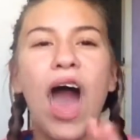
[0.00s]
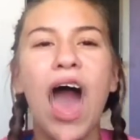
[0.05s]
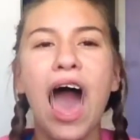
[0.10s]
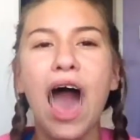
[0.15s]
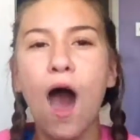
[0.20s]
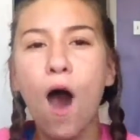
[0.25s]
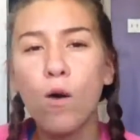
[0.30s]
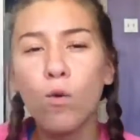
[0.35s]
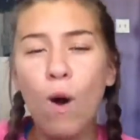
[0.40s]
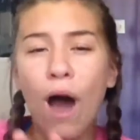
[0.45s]

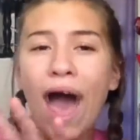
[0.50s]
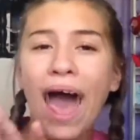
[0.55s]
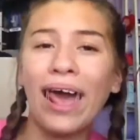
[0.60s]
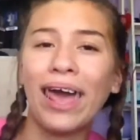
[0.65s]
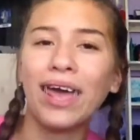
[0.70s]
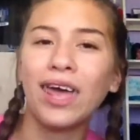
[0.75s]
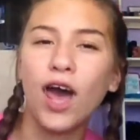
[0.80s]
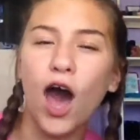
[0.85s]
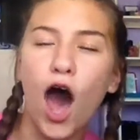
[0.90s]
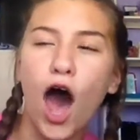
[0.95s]
how
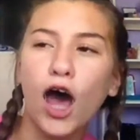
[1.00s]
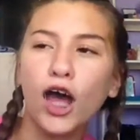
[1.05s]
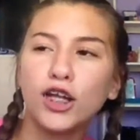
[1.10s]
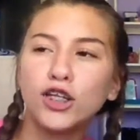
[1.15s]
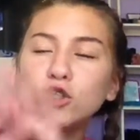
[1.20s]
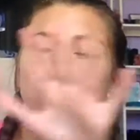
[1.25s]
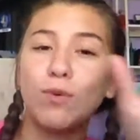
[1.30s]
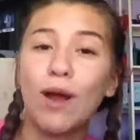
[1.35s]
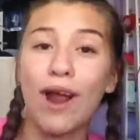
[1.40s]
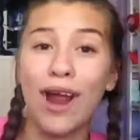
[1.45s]
I
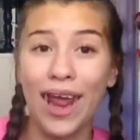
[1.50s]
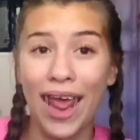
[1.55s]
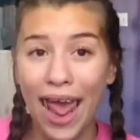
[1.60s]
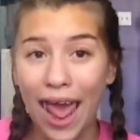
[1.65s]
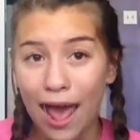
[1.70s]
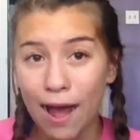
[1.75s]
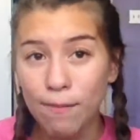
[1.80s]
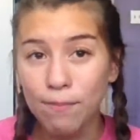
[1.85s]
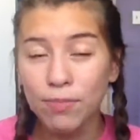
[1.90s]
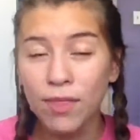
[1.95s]
got to where I
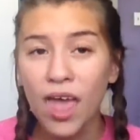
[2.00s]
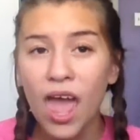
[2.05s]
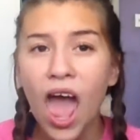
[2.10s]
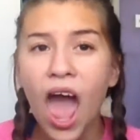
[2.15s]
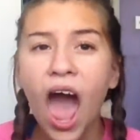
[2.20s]
am.